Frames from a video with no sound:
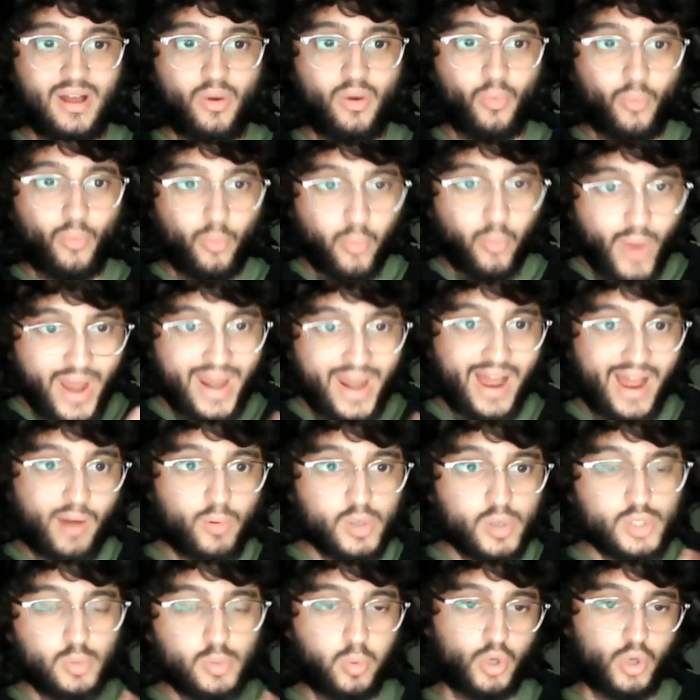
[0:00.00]
When I've
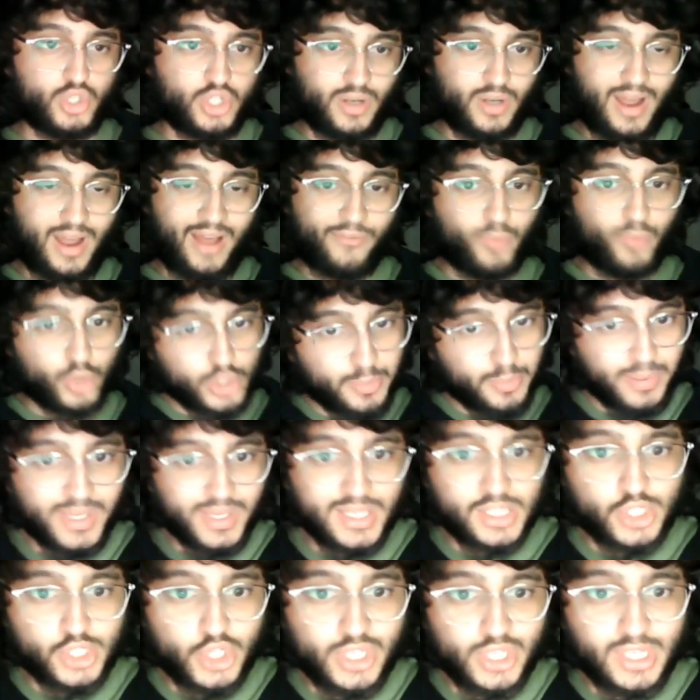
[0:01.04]
watched
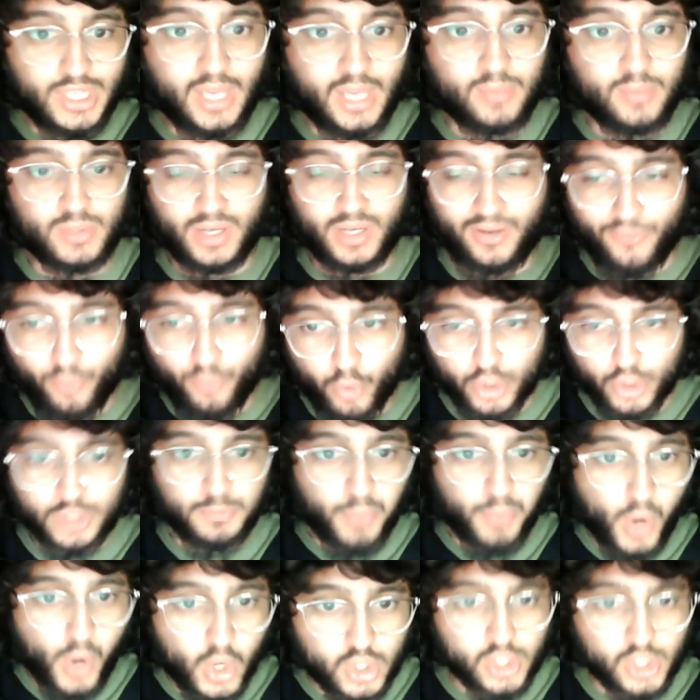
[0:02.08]
PSG games and I've
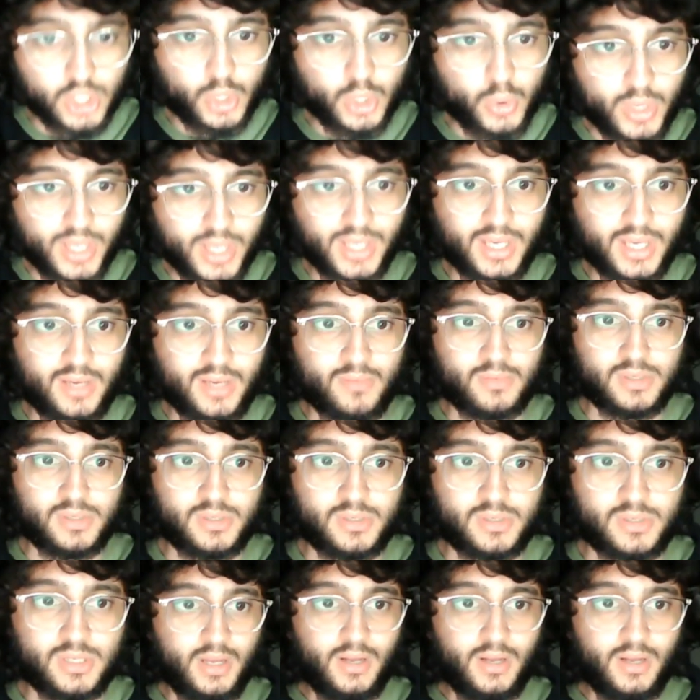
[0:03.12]
watched Barcelona games.